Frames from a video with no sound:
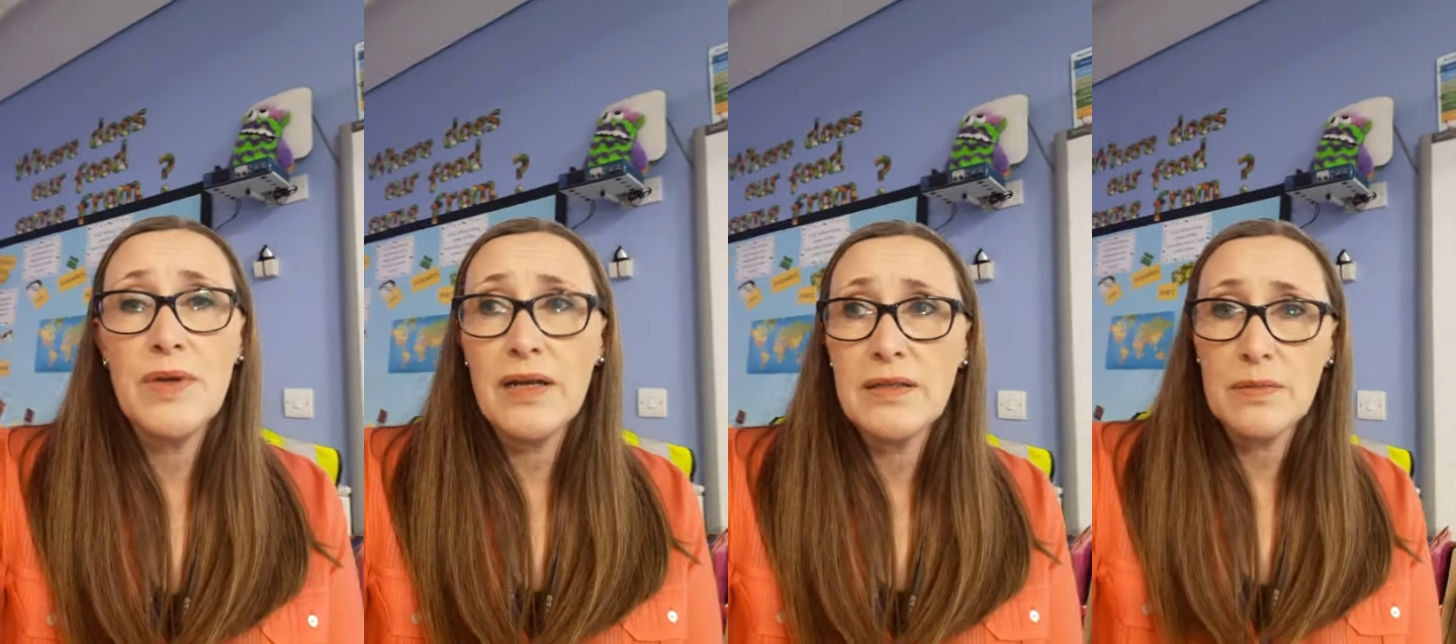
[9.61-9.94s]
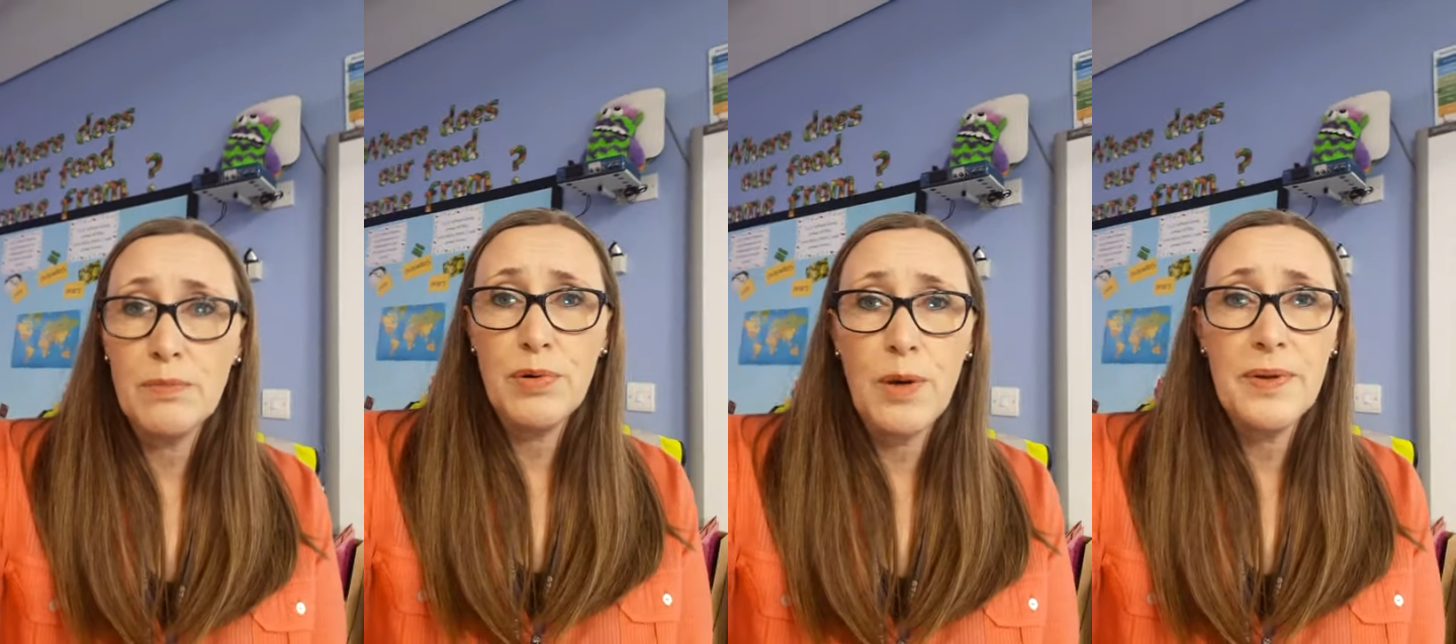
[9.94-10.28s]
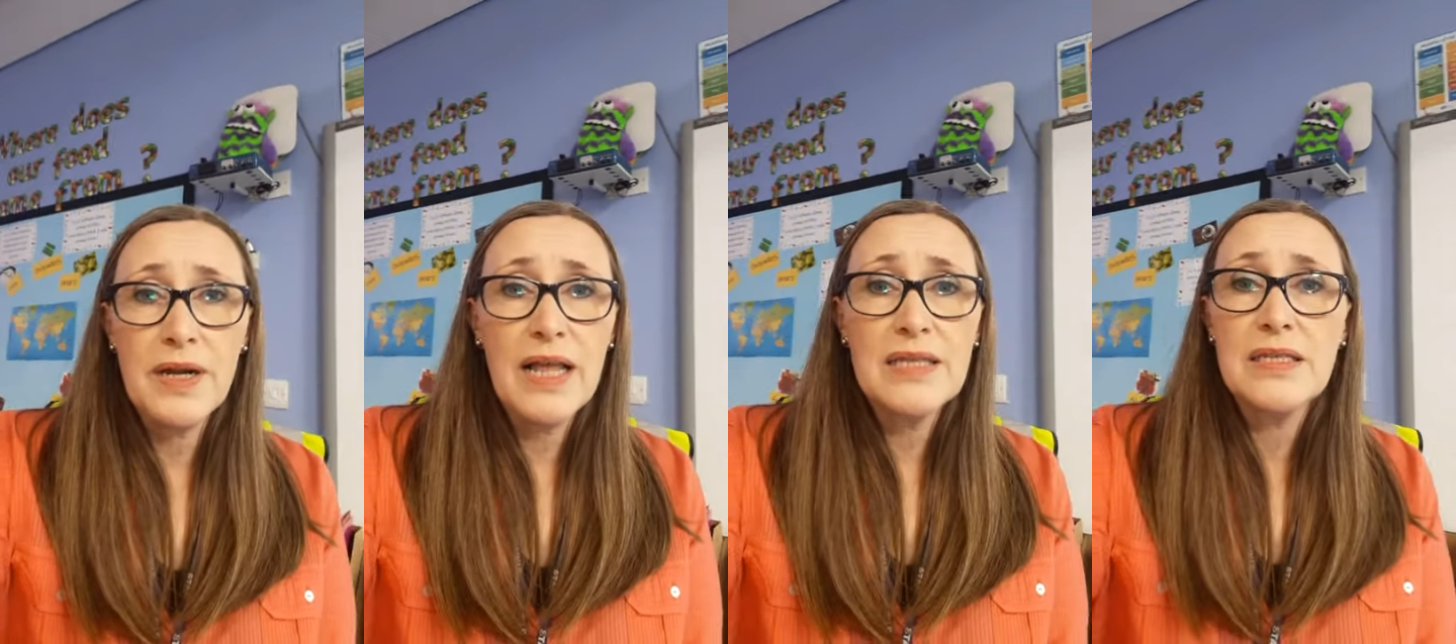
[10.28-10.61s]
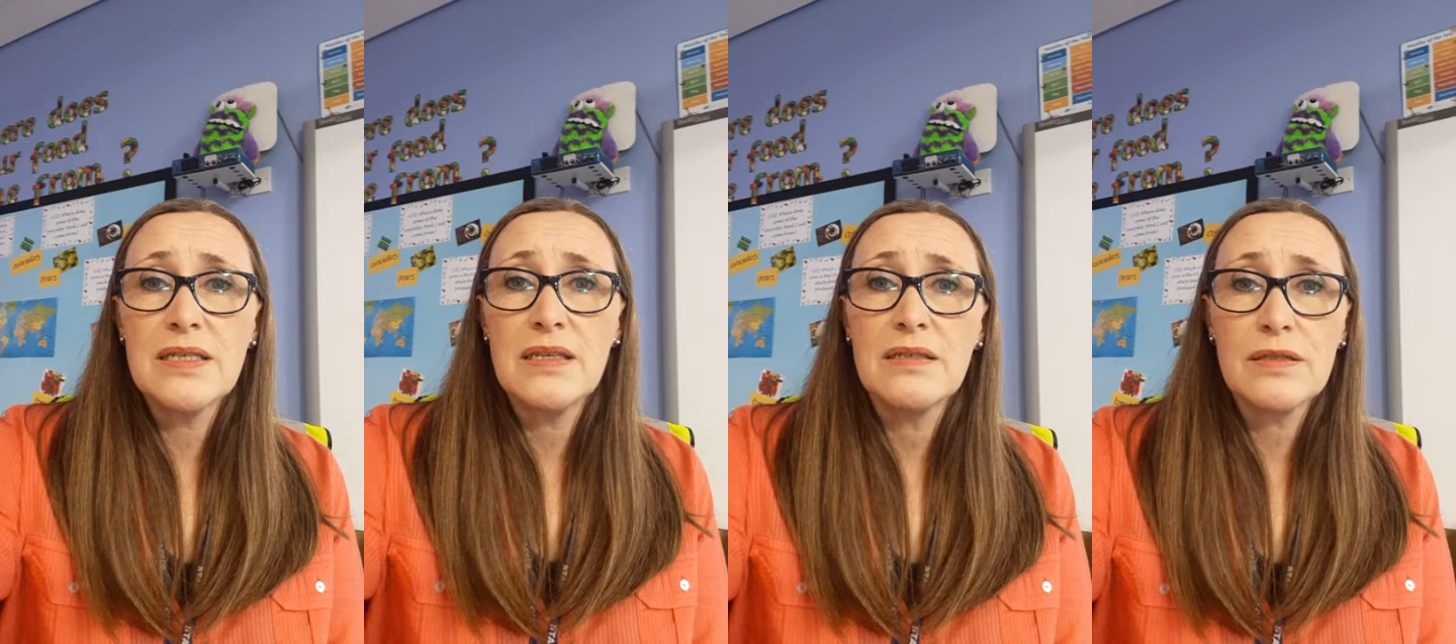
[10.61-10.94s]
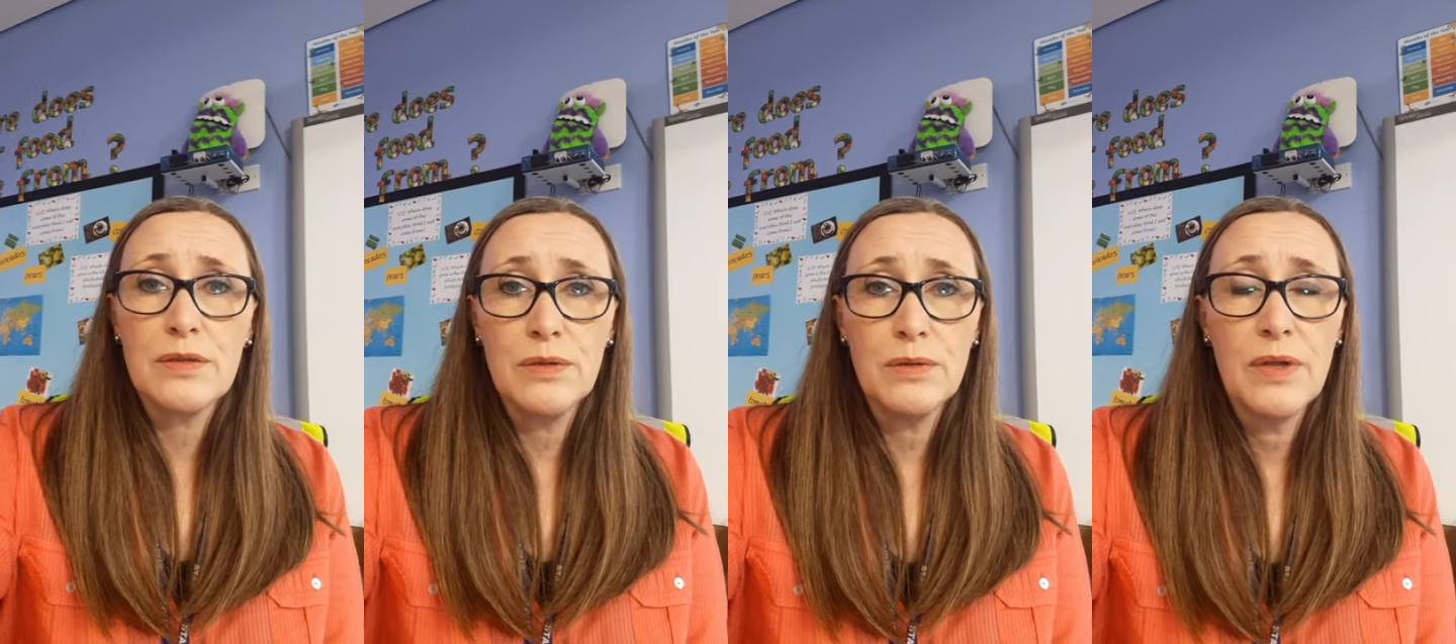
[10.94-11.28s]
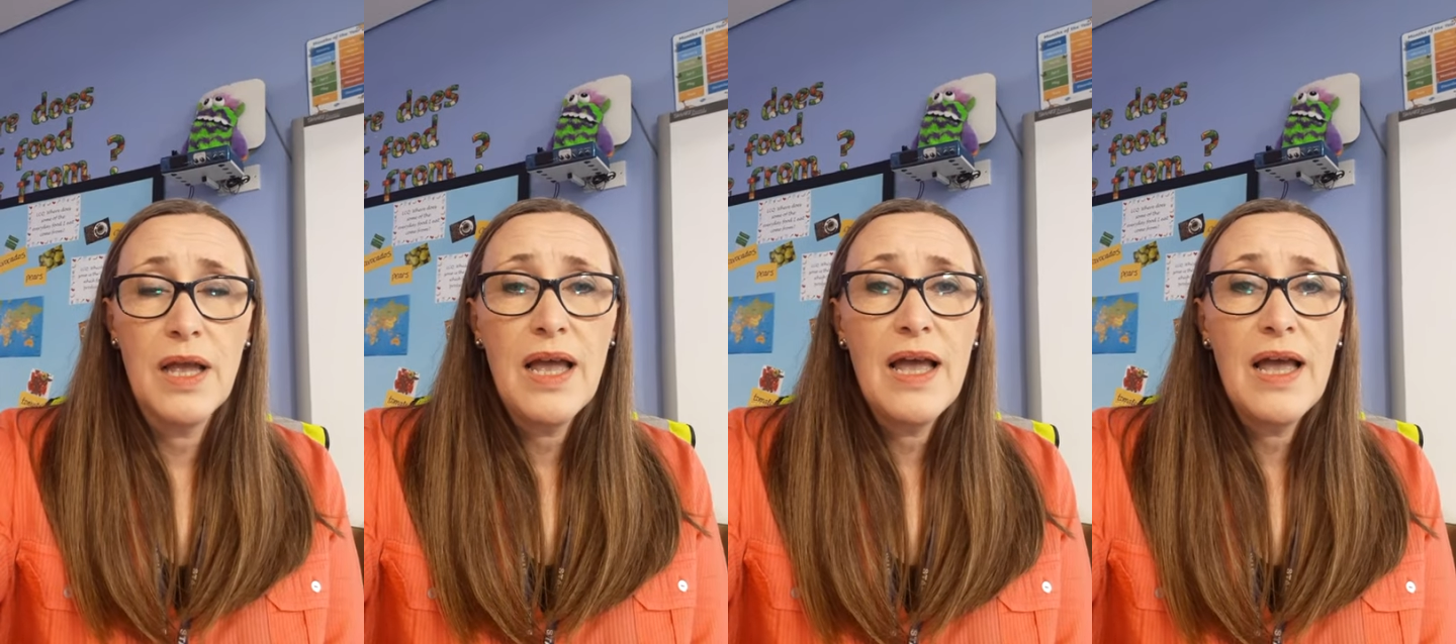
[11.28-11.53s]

we had some proper classes in school.